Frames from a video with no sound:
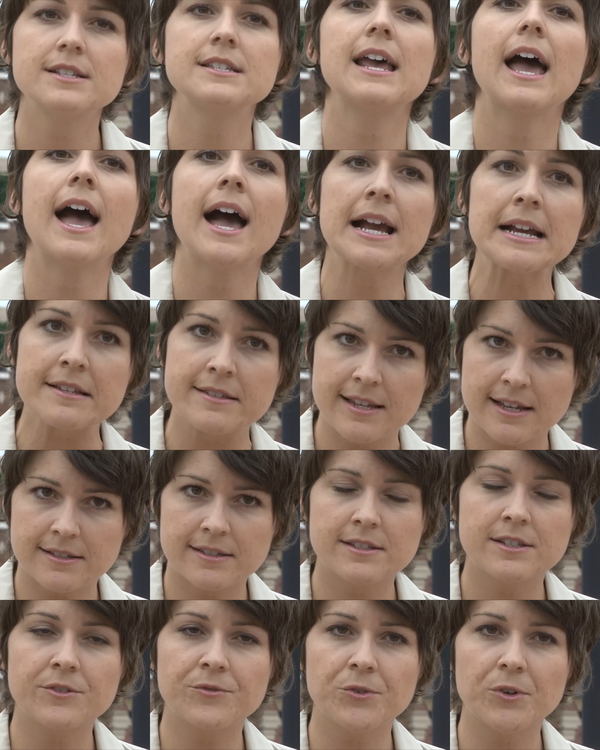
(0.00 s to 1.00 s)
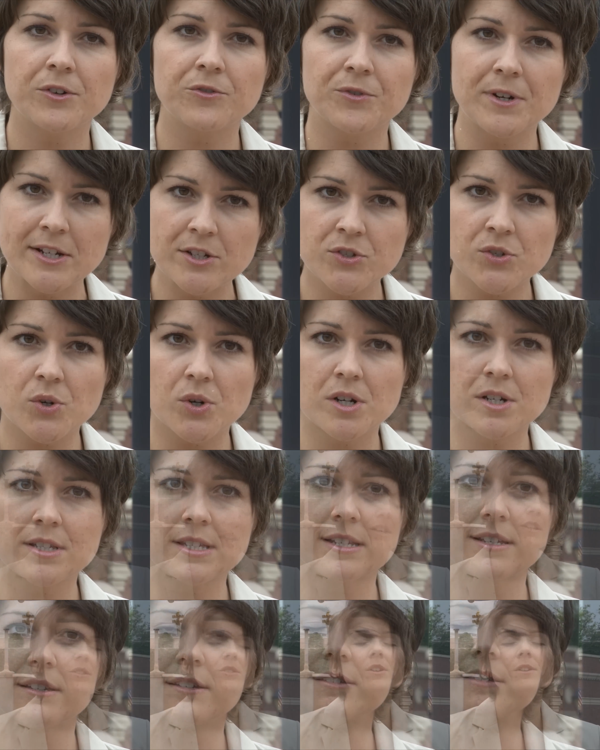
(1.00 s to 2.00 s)
to access different
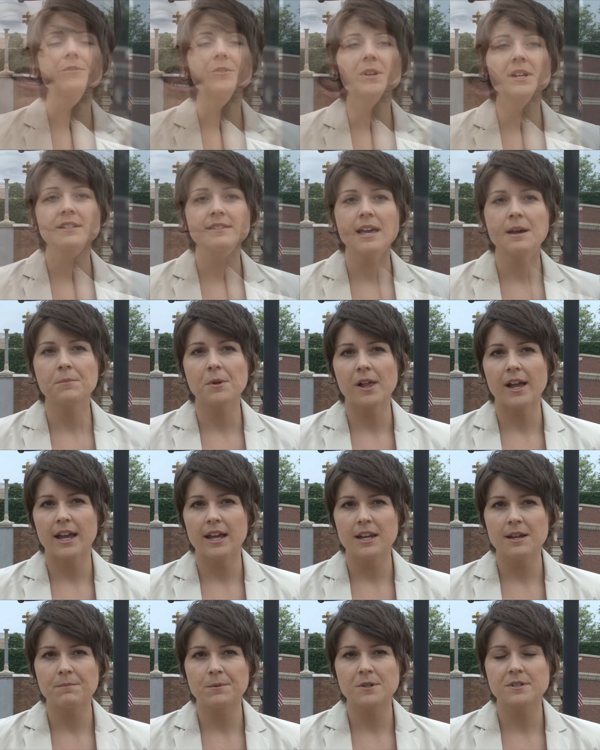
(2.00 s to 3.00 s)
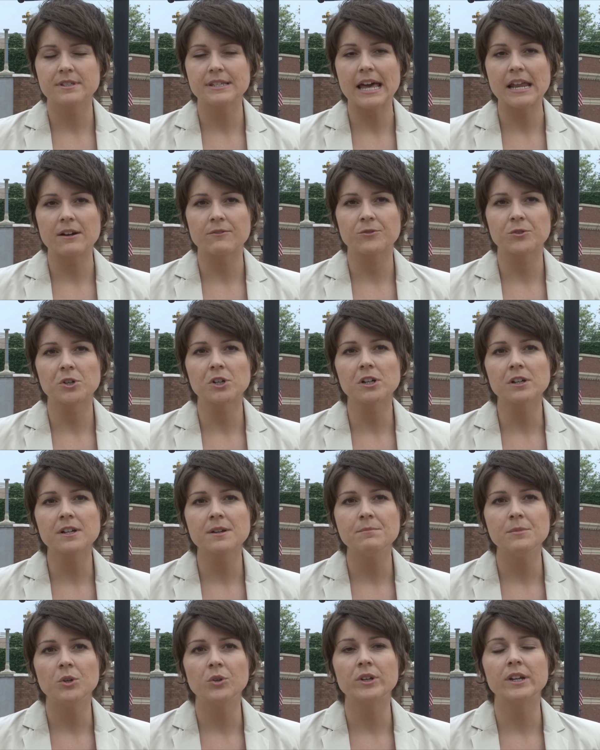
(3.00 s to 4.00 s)
resources. For example, 80% of rural
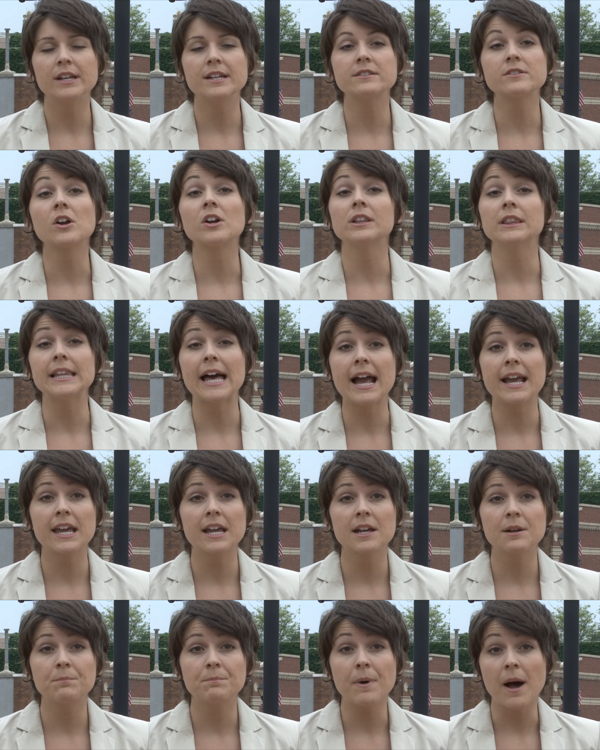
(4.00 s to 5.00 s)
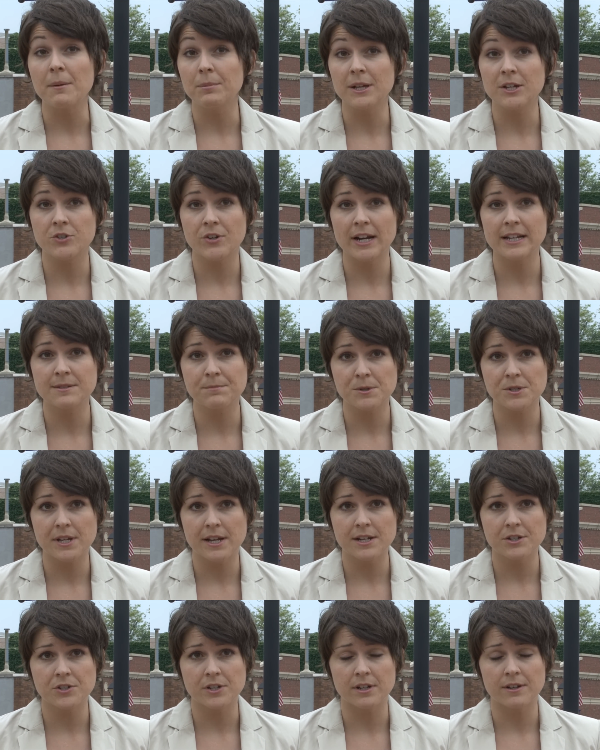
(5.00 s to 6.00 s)
communities are lacking public
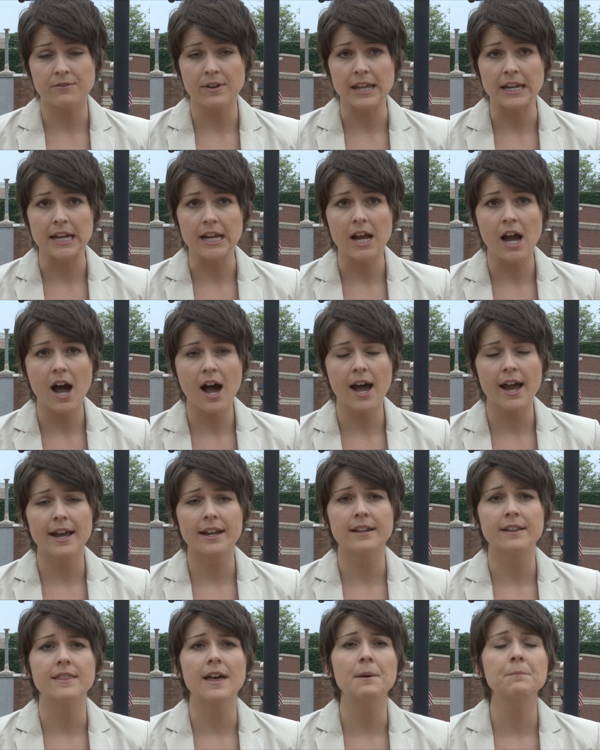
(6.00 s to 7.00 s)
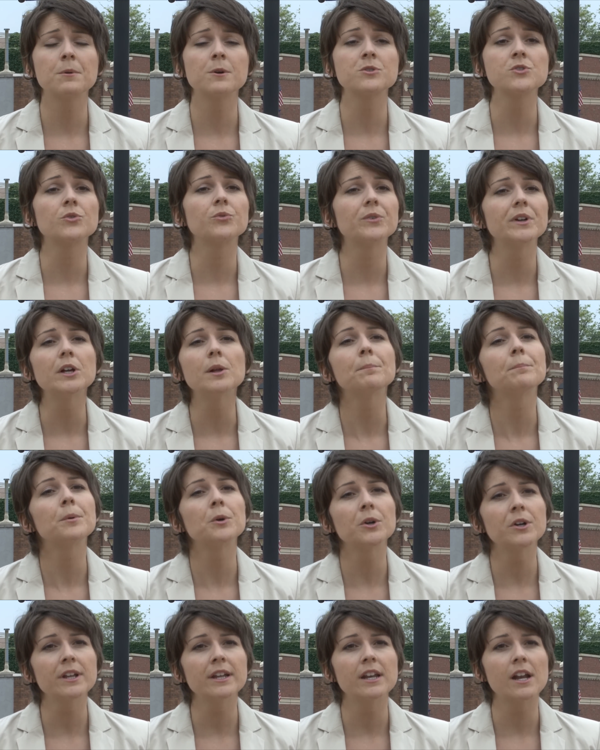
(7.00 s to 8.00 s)
transportation of any kind, and that puts a real
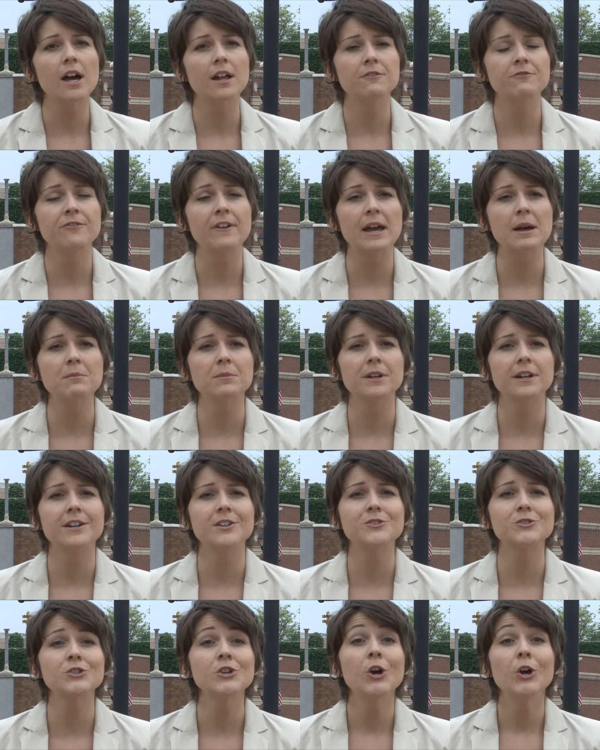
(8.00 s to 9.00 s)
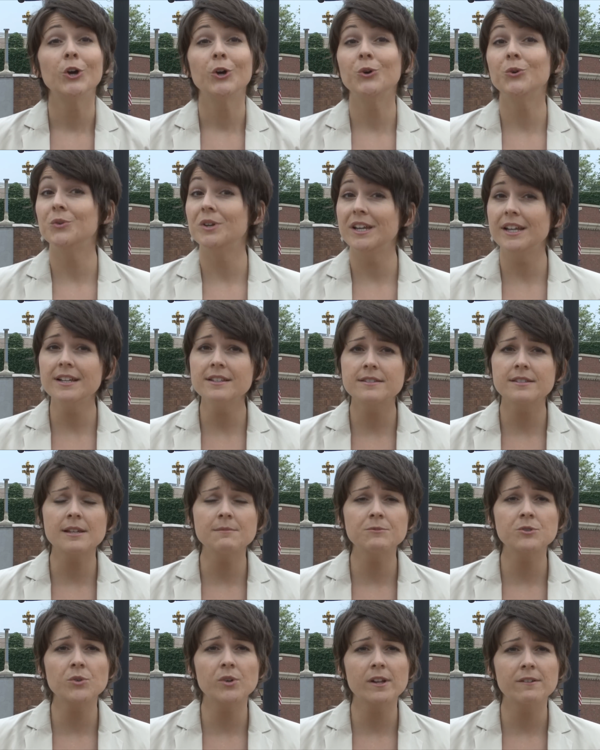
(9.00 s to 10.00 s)
burden on families who need
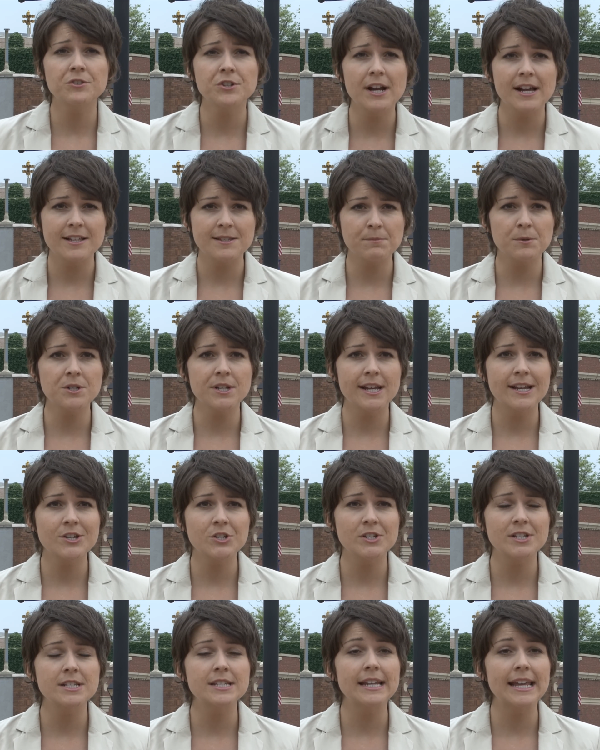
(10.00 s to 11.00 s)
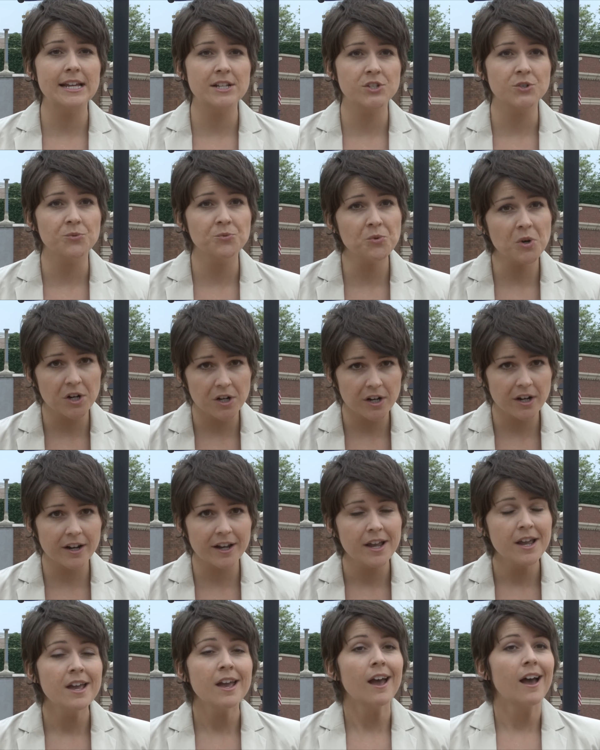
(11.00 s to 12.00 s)
some sort of transportation to get to work.
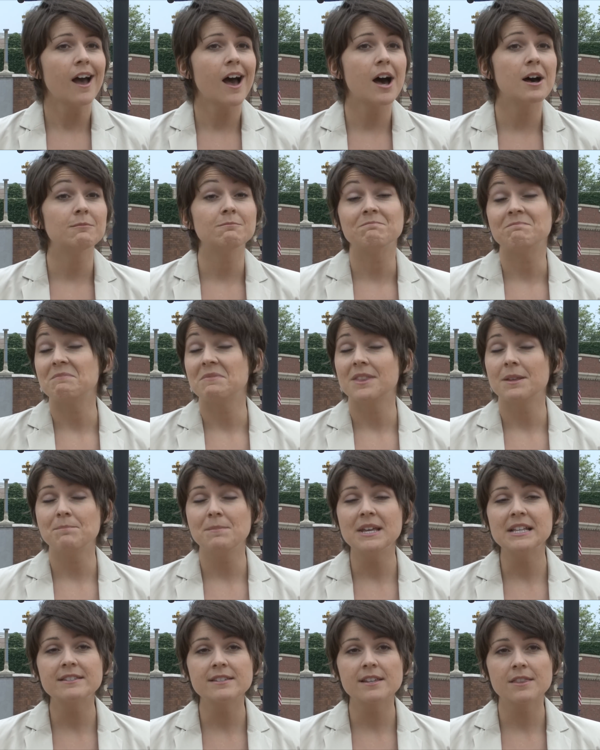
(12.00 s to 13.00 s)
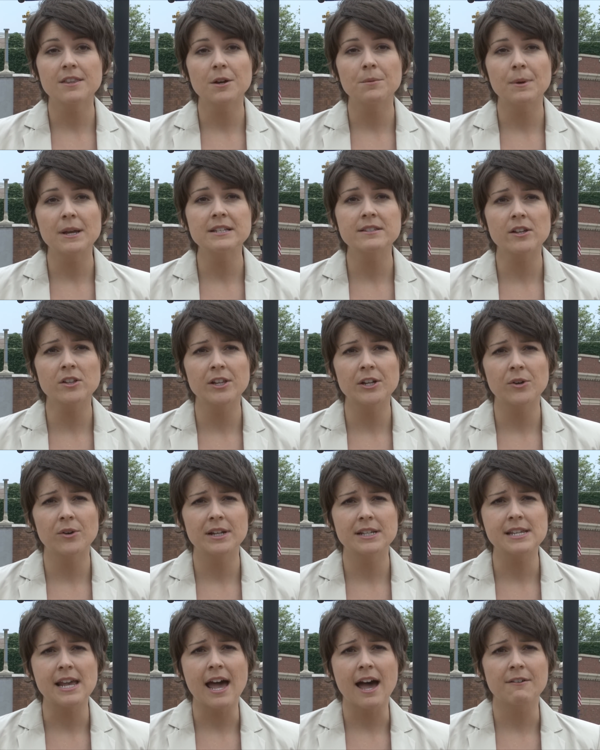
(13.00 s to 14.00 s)
Um, means that they're basically
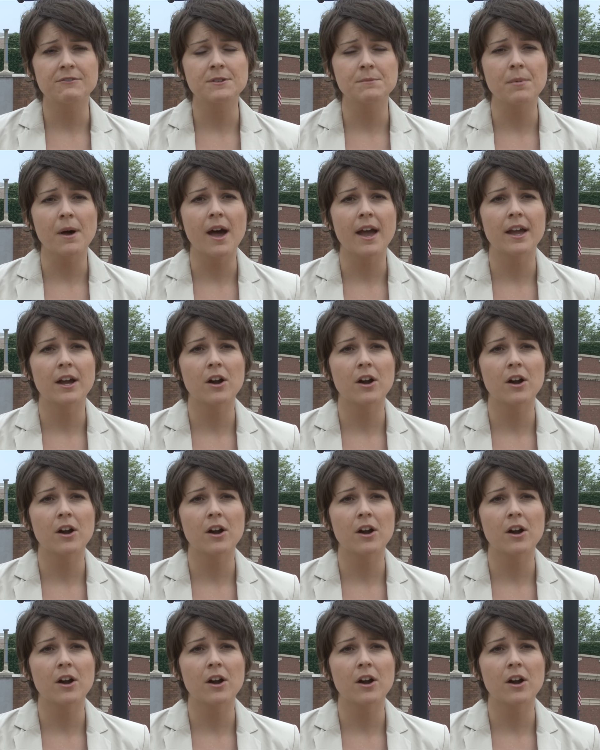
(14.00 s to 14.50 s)
going to have to buy